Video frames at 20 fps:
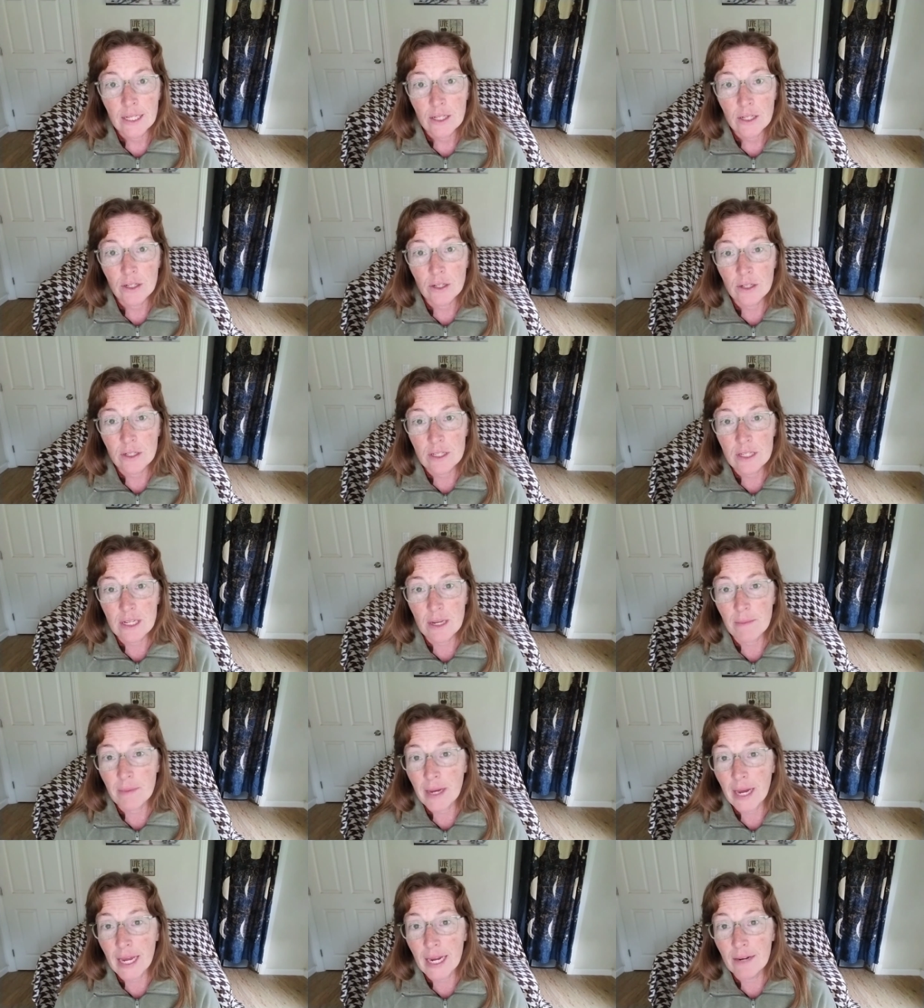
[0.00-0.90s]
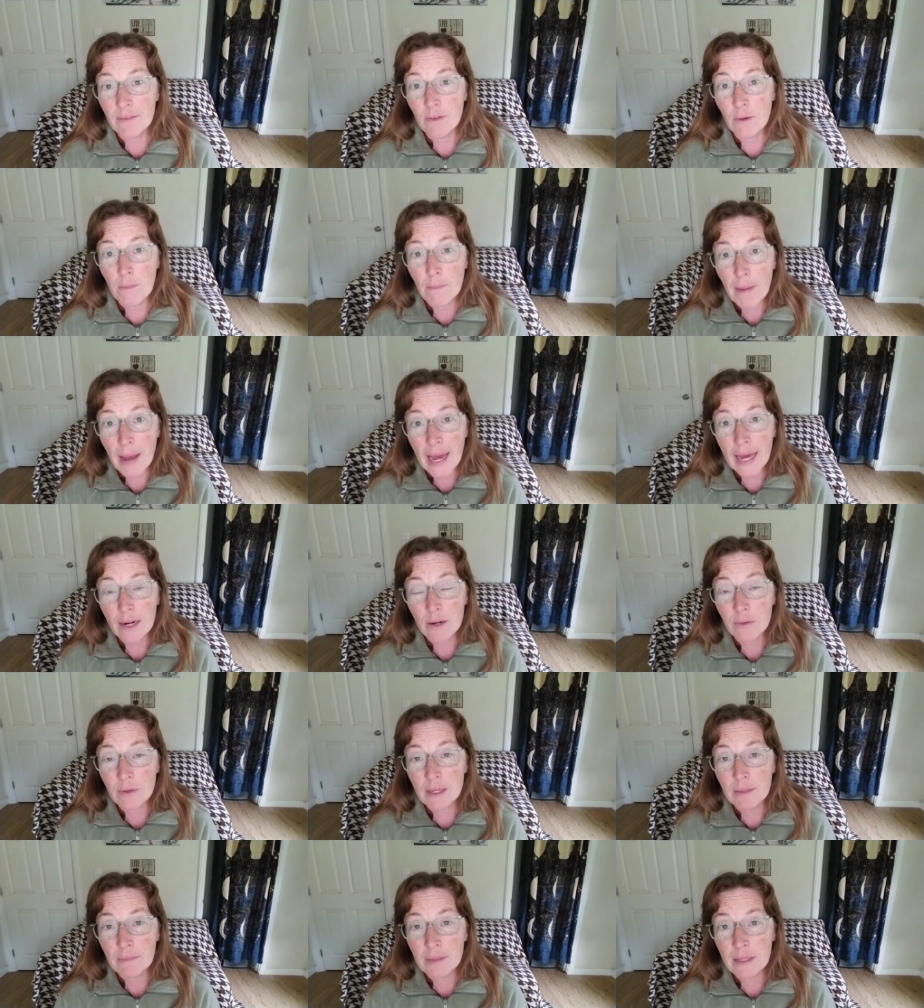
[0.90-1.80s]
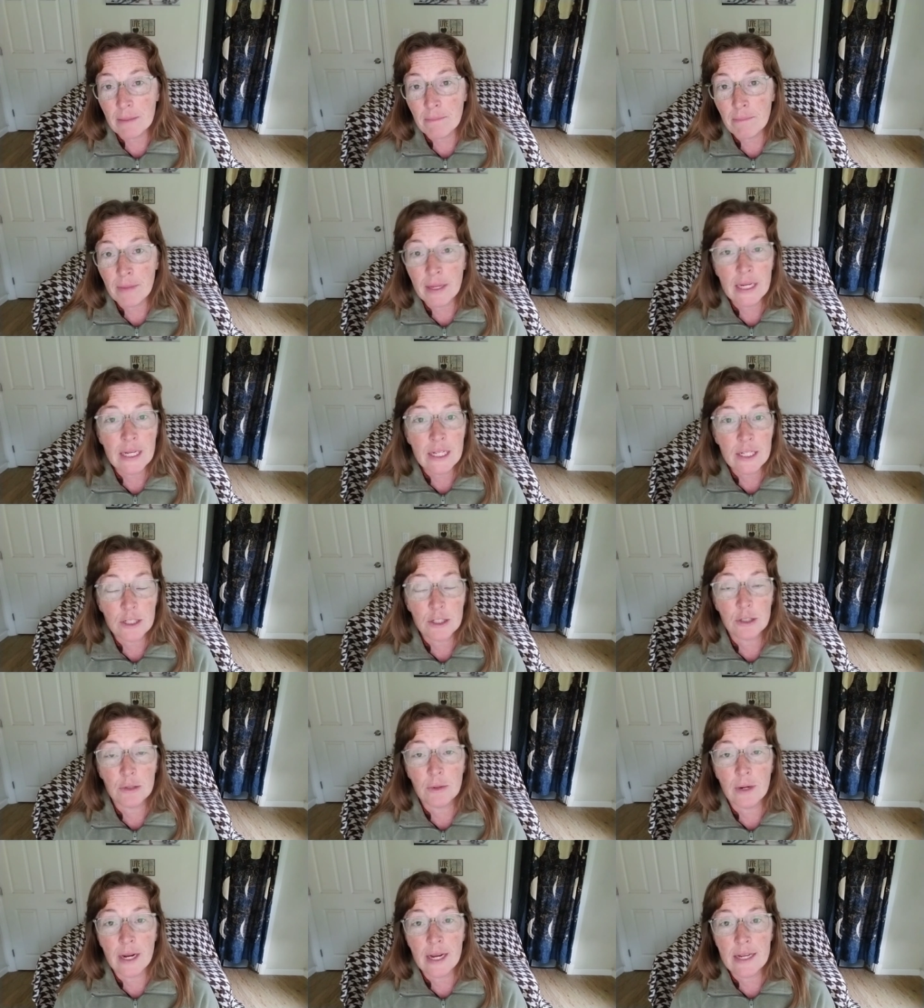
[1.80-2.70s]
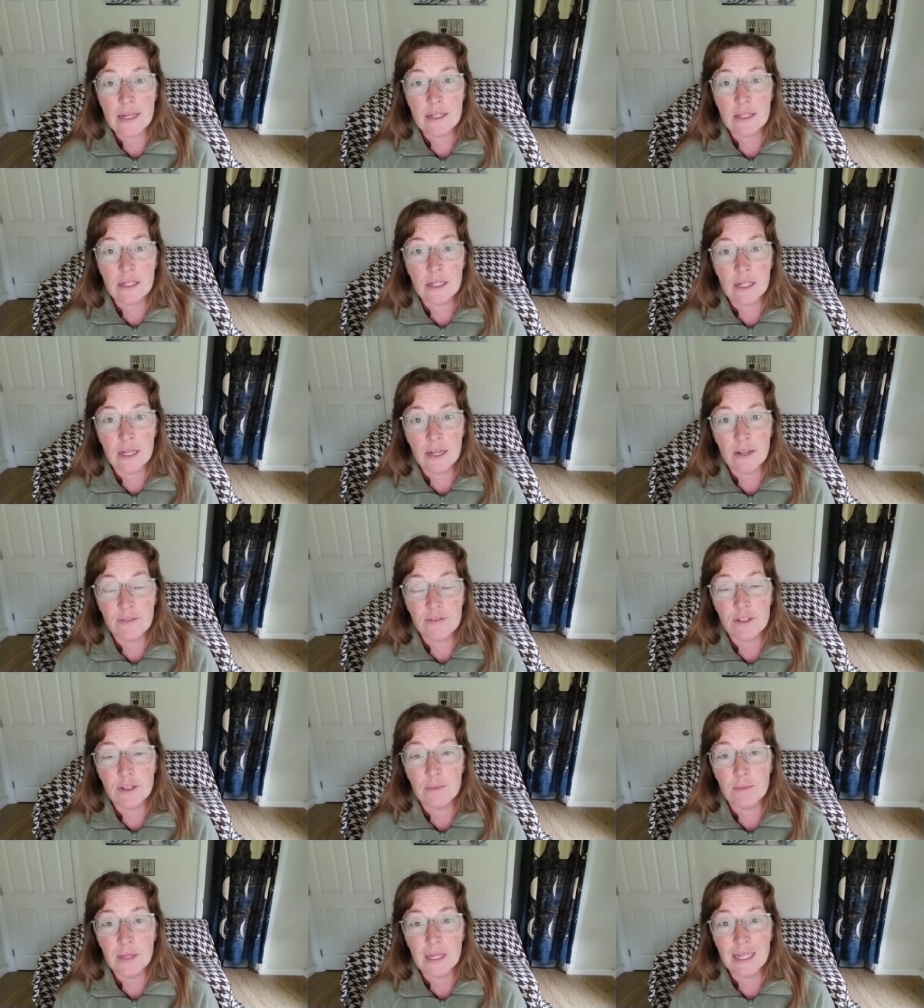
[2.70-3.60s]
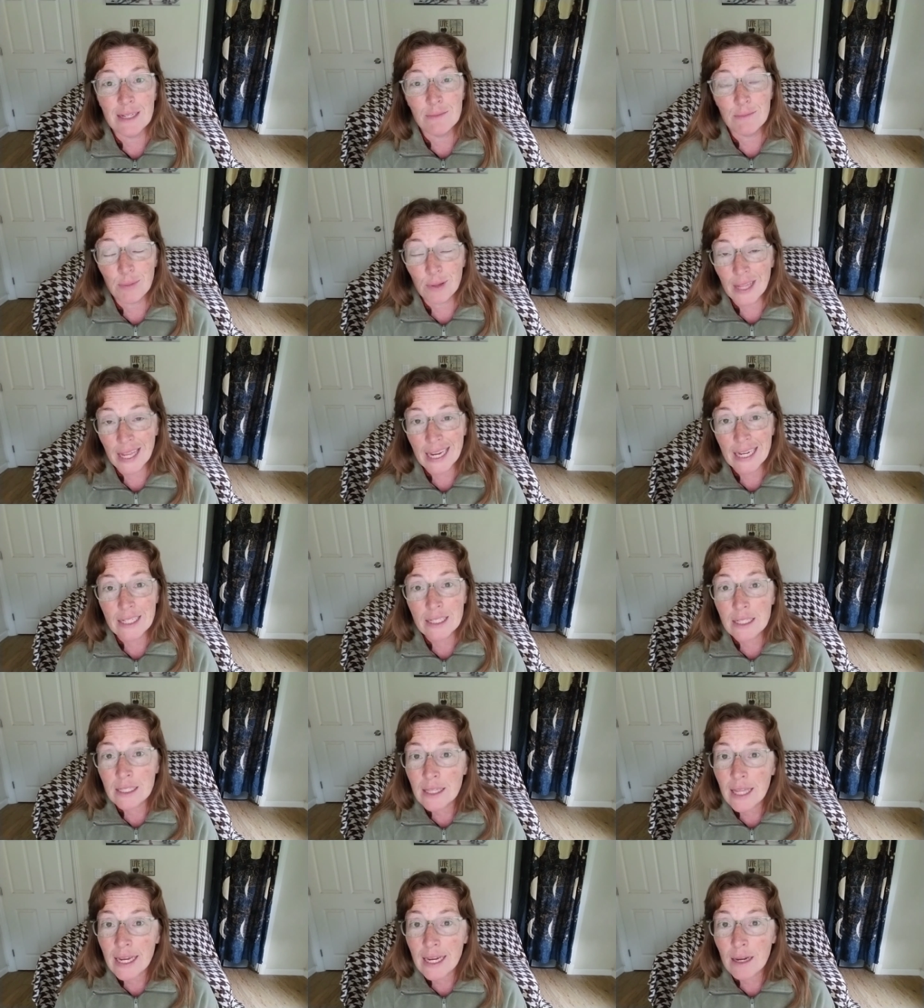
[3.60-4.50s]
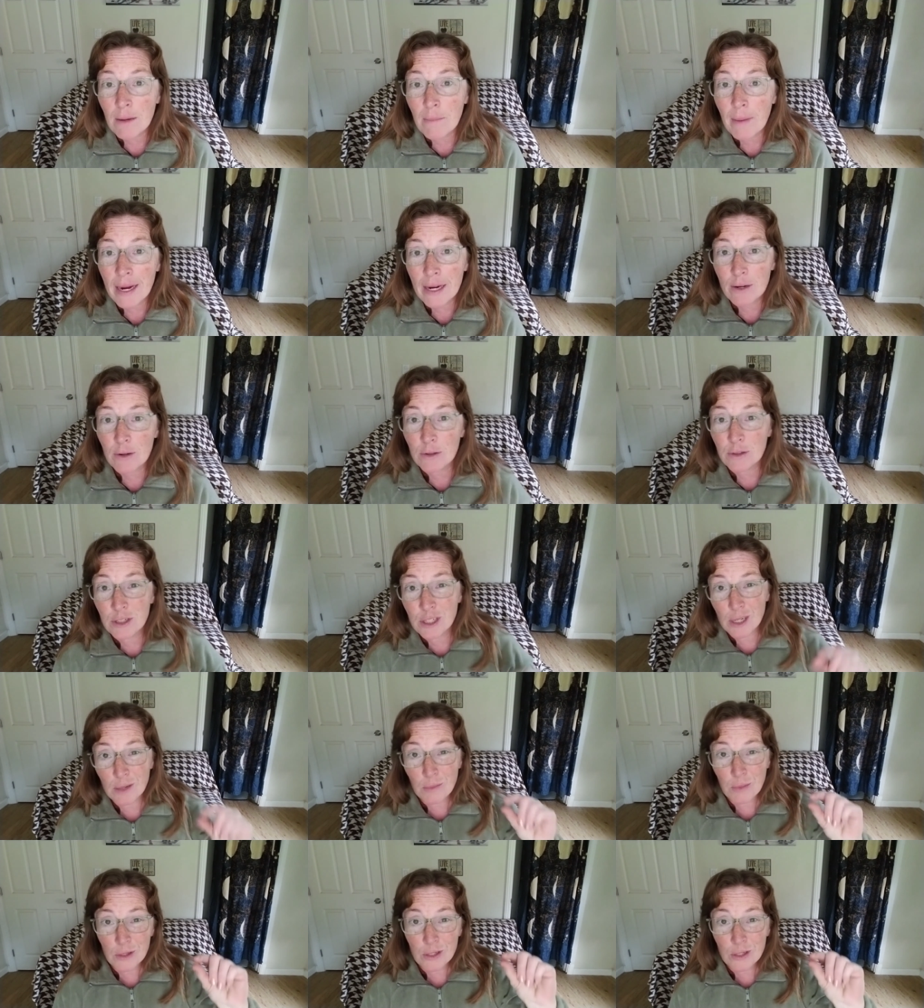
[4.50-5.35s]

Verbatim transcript: Could some kind of a battery be miniaturized enough to be implanted like a microchip,